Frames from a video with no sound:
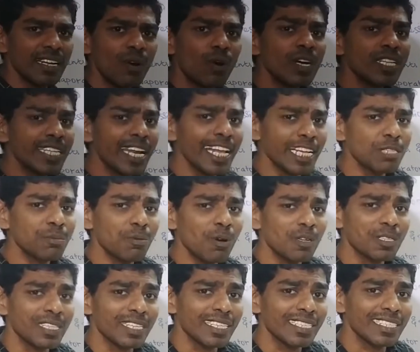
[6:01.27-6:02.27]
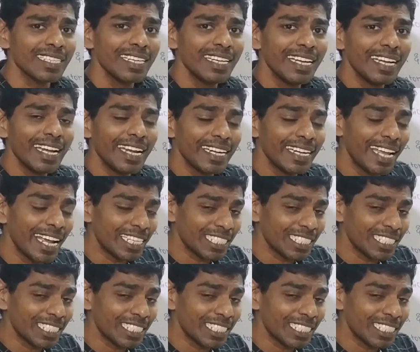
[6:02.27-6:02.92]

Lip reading: What is the next process? It gets